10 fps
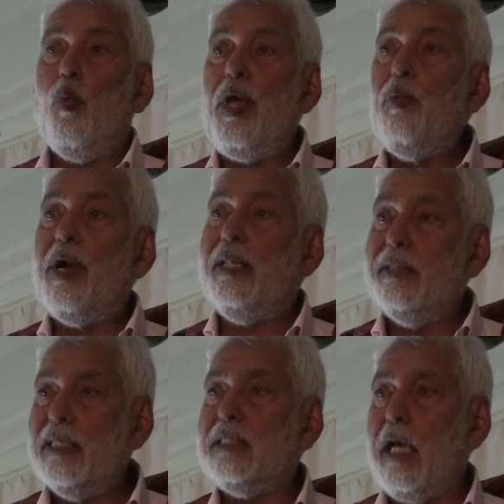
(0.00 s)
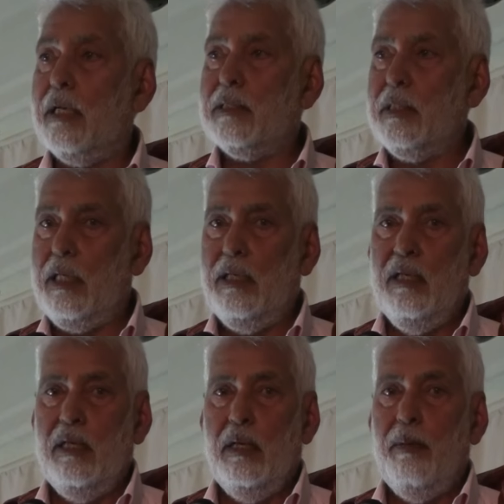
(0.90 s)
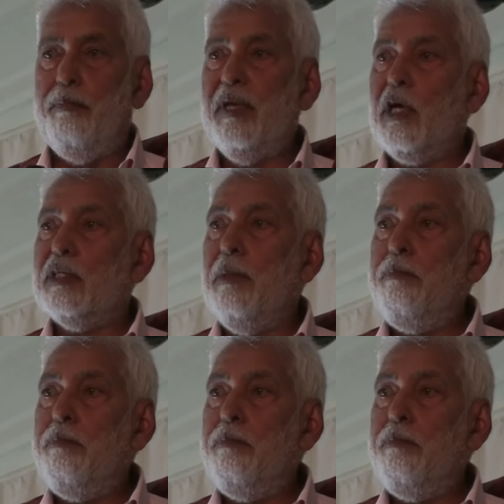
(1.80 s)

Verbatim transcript: We were in this country because